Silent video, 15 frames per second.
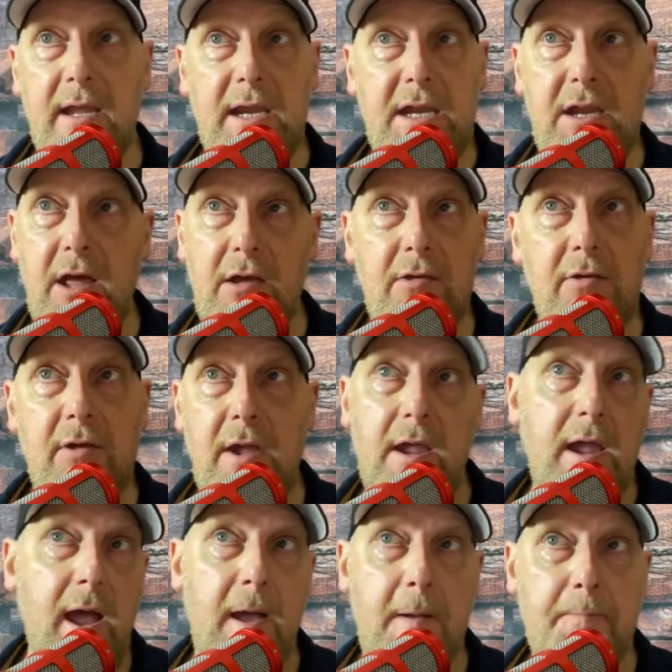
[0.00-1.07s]

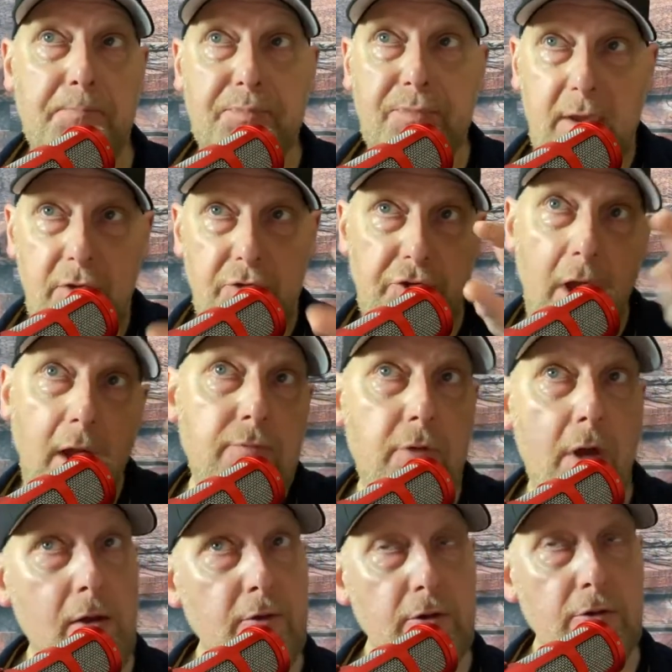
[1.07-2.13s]
Joe
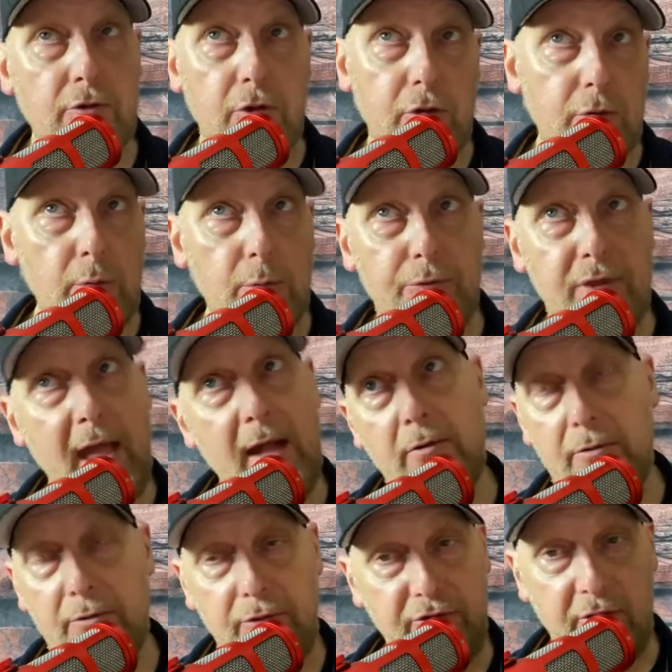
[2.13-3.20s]
Rogan calls
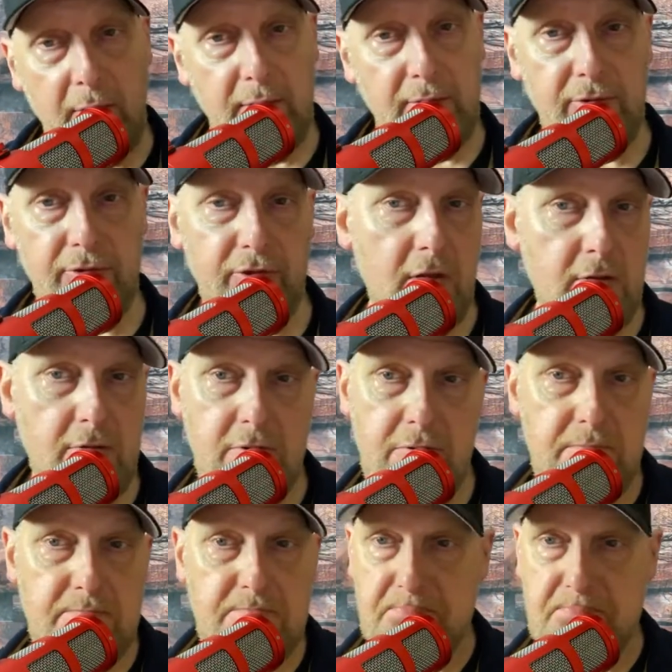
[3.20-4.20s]
out so and so,